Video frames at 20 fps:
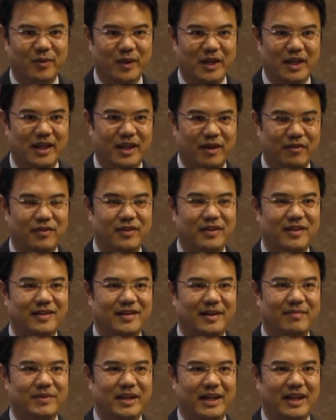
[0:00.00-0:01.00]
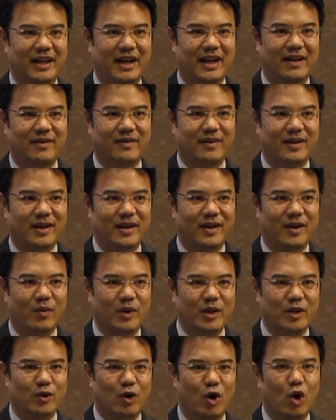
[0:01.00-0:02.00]
we give something and
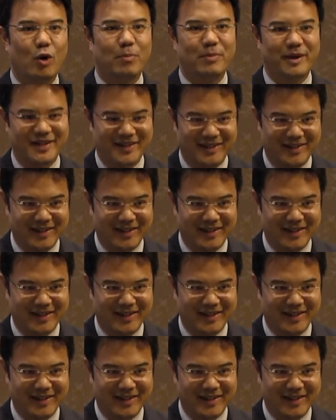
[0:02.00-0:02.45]
we do hope